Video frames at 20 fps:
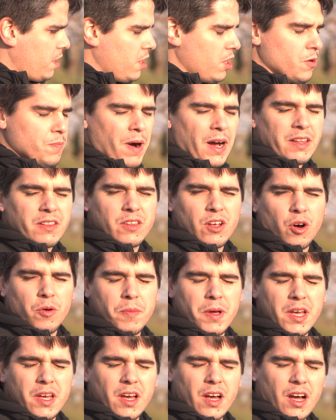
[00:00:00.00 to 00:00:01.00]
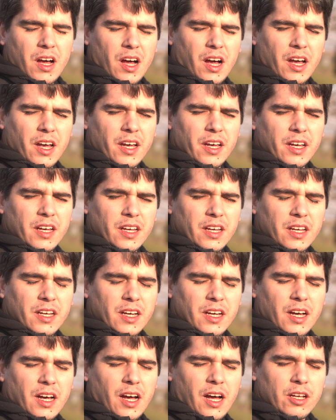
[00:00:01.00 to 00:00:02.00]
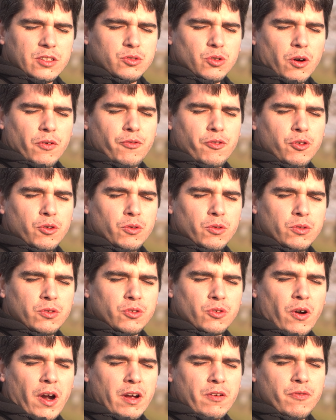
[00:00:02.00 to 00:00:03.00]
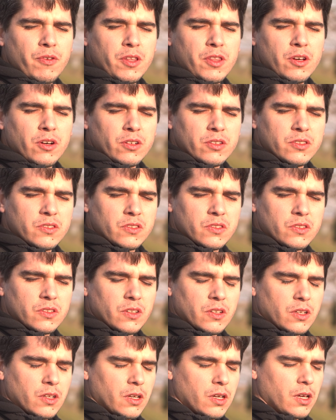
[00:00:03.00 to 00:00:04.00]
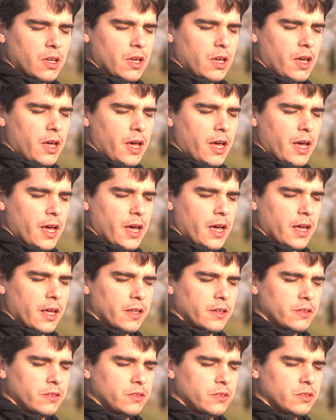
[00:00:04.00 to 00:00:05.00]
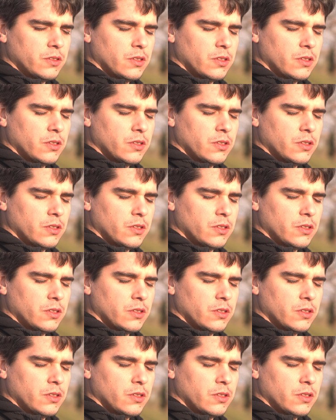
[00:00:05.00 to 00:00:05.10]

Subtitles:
You might know me, I do a few track videos and